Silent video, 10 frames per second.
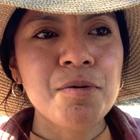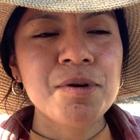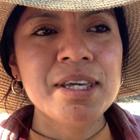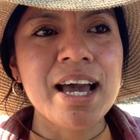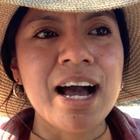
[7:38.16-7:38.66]

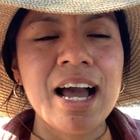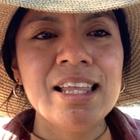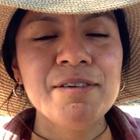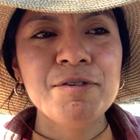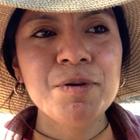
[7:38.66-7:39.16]
yeah, I
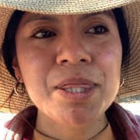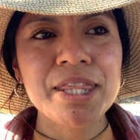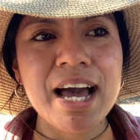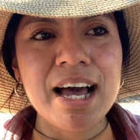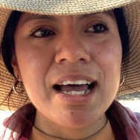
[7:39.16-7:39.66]
leave you with
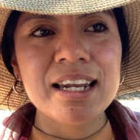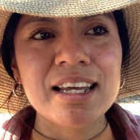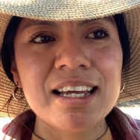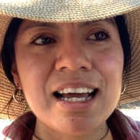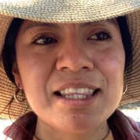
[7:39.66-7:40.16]
that.
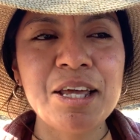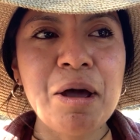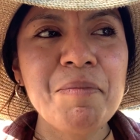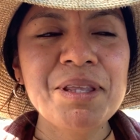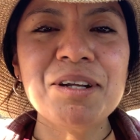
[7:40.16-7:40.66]

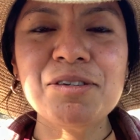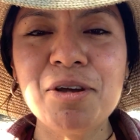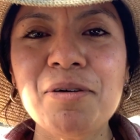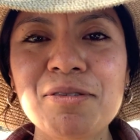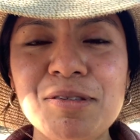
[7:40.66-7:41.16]
I mean, there's
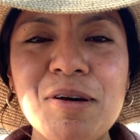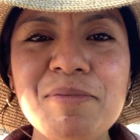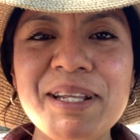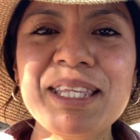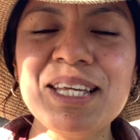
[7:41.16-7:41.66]
so
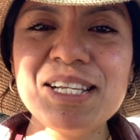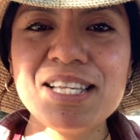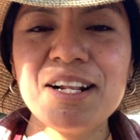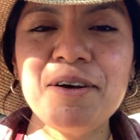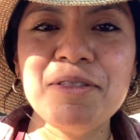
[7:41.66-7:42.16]
many things
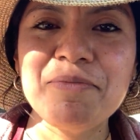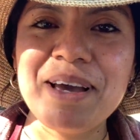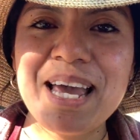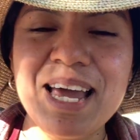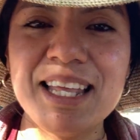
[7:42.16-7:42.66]
that go through
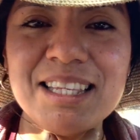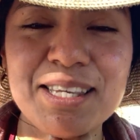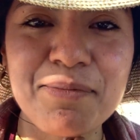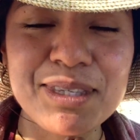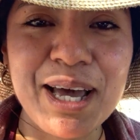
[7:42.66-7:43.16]
my head at the
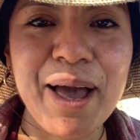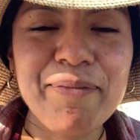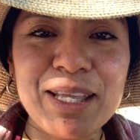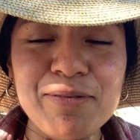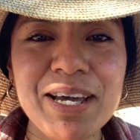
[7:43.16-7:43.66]
same time.
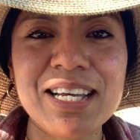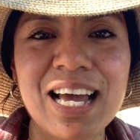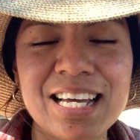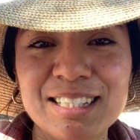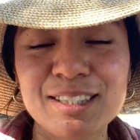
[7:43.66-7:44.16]
That's why
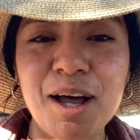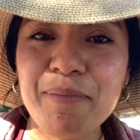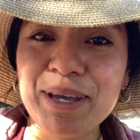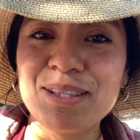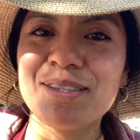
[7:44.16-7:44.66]
I stop
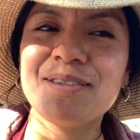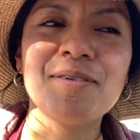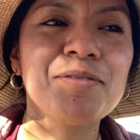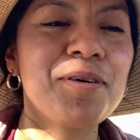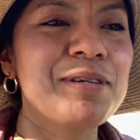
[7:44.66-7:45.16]
and
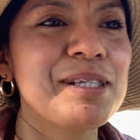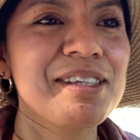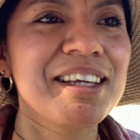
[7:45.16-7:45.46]
don't always